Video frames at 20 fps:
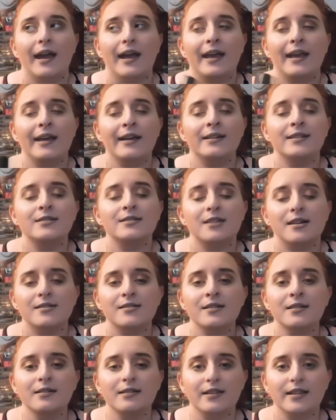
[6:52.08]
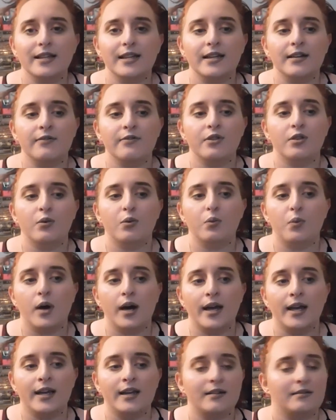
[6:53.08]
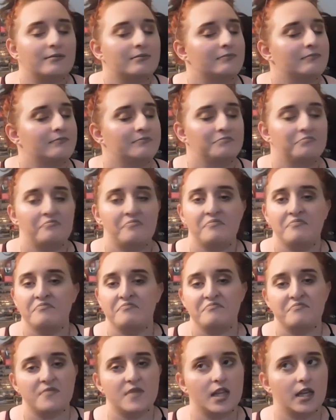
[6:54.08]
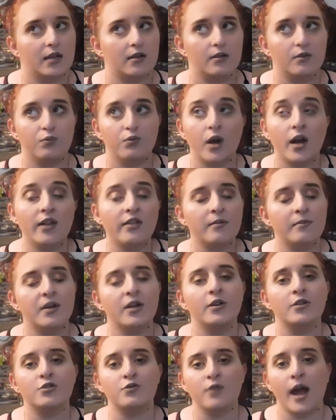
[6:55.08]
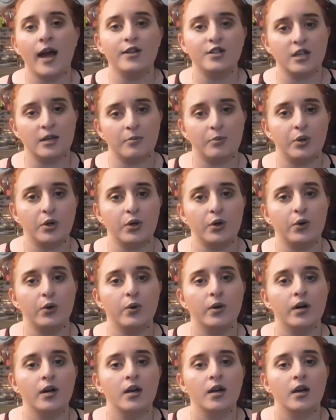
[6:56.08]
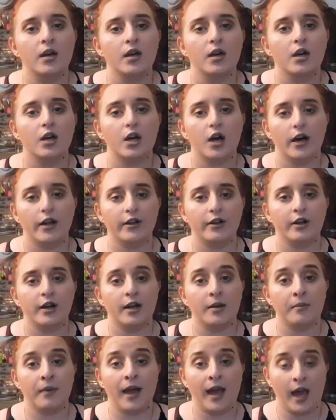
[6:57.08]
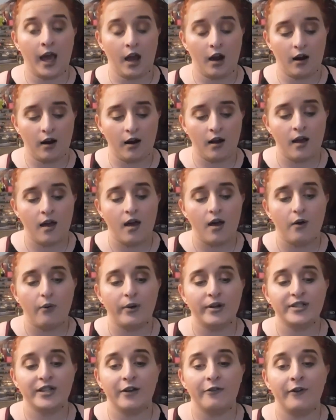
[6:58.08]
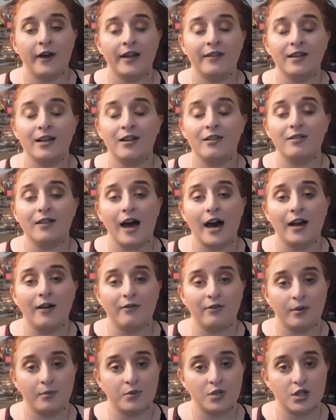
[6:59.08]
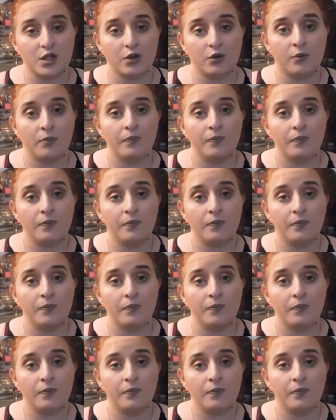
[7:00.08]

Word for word: And it doesn't leave the white run-of-the-mill dry shampoo color in my hair, which I find that a lot of them do.